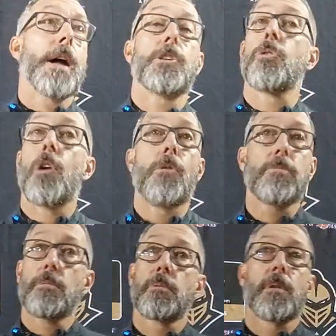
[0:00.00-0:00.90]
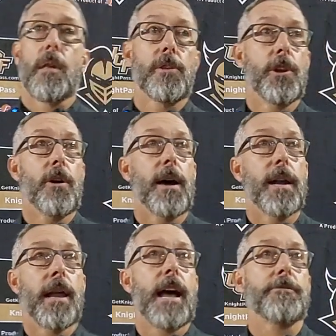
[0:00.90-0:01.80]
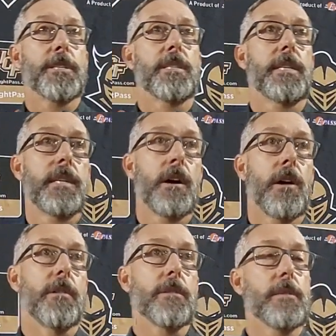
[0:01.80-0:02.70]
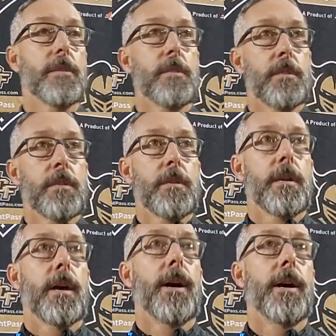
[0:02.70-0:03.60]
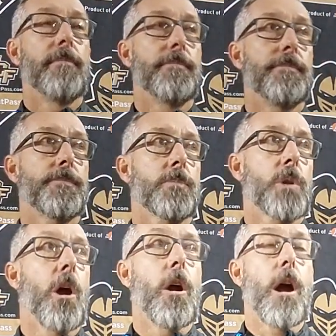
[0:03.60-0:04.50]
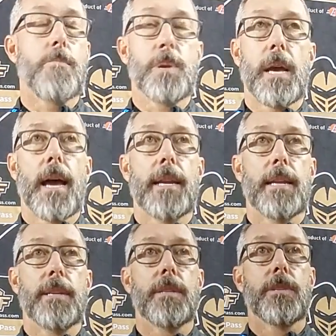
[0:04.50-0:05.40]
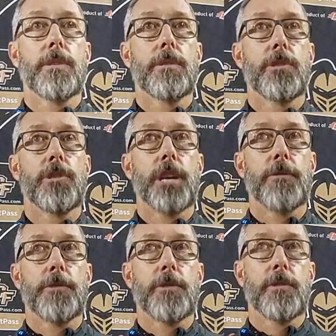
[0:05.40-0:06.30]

I don't know. You know, I'd have to see. Our RPI didn't shift